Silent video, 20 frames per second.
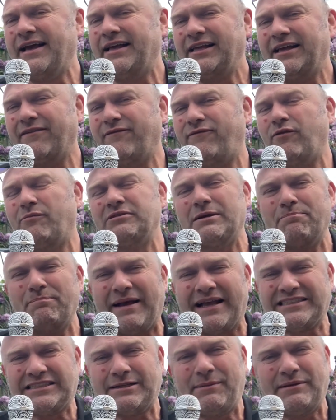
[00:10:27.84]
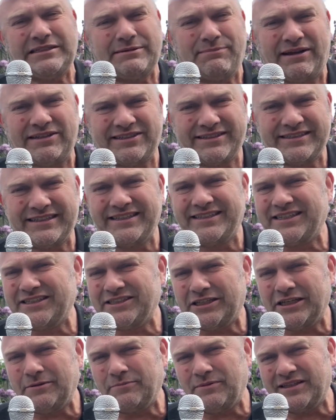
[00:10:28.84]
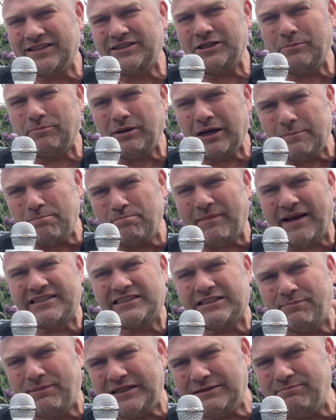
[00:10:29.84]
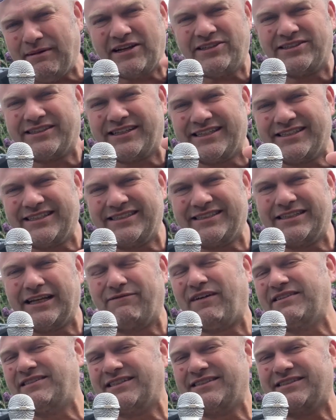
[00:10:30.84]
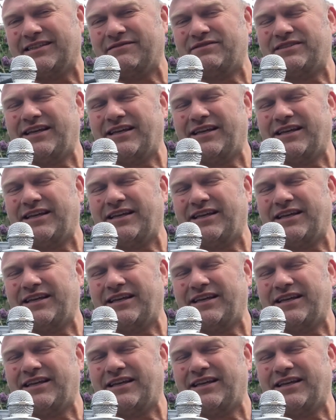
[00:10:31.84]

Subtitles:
It forms a masterpiece of magic, doesn't it? This is superb masterpiece of magic, this, isn't it? Fantastic.